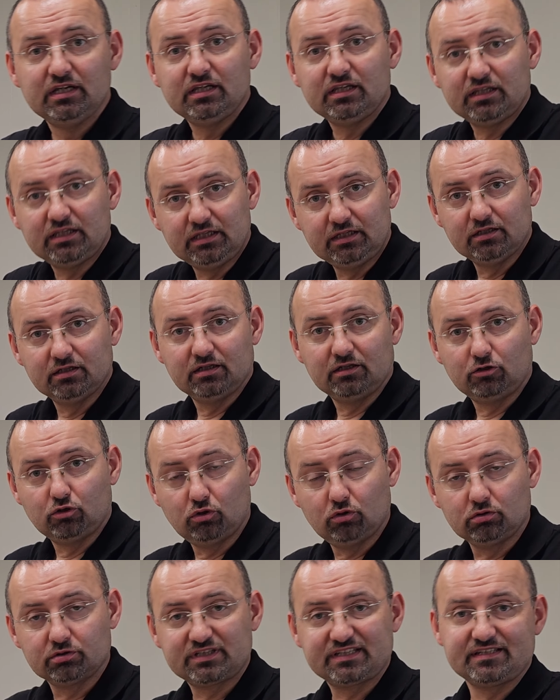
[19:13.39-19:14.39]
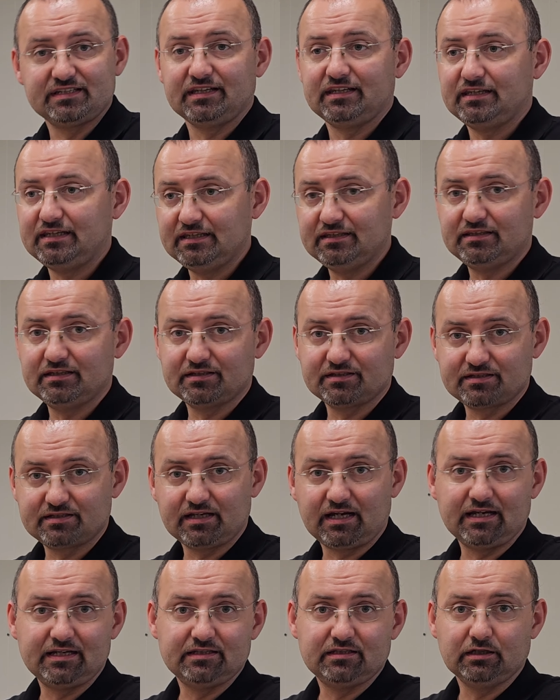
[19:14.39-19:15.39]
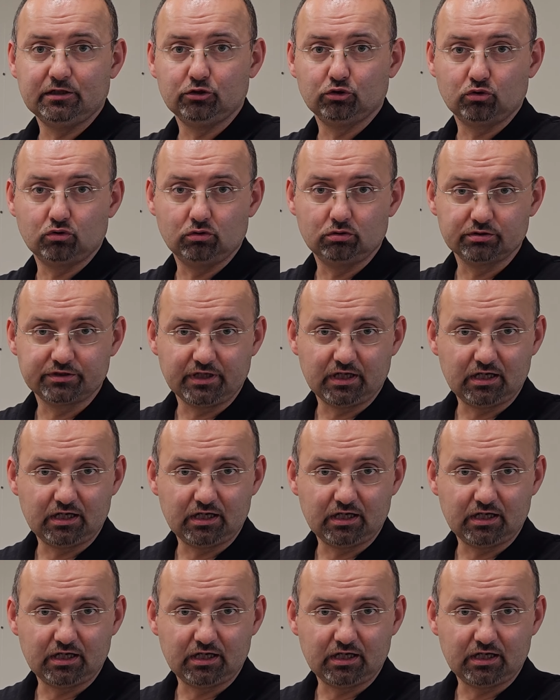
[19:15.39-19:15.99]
here holds the heat inside and cold